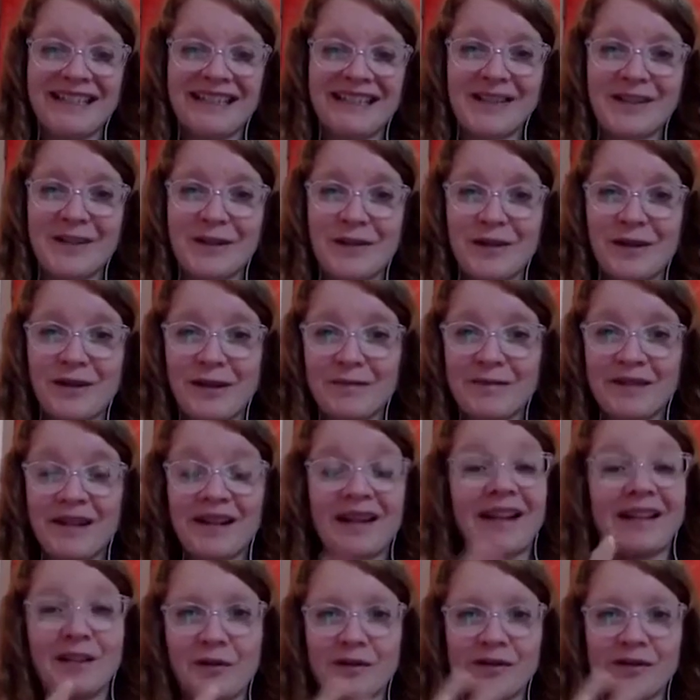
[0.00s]
So come,
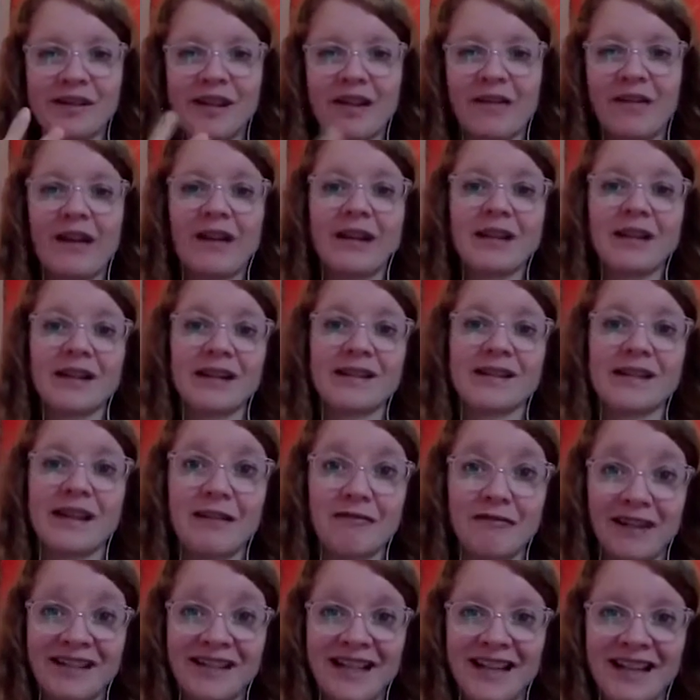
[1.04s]
and I don't say that, I say
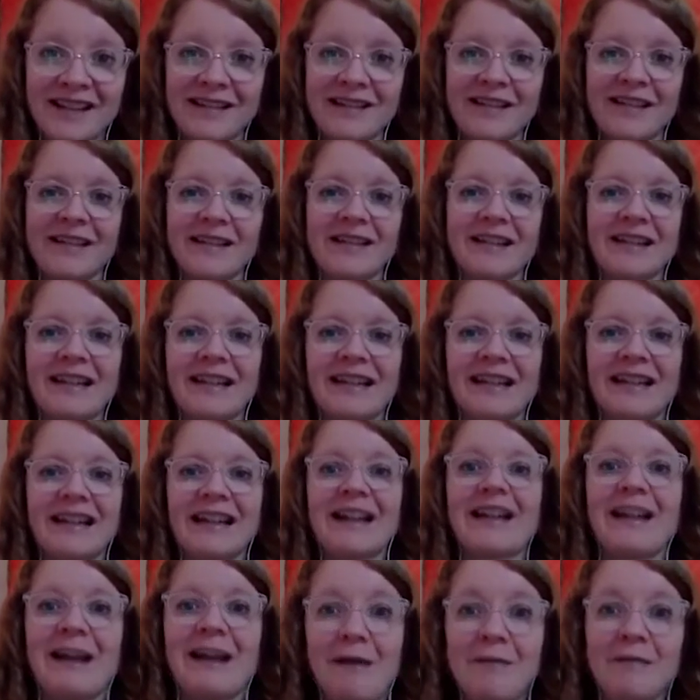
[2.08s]
fantastic,
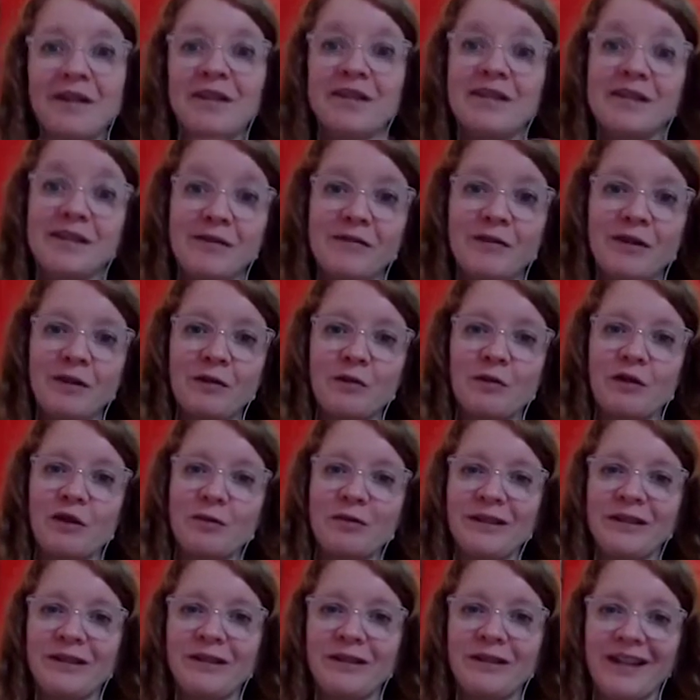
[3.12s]
come to this event where I'll
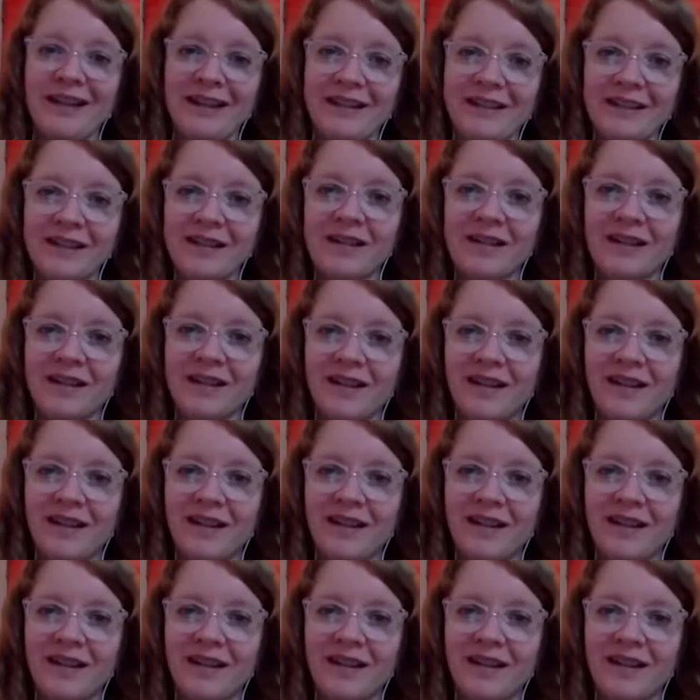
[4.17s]
be located.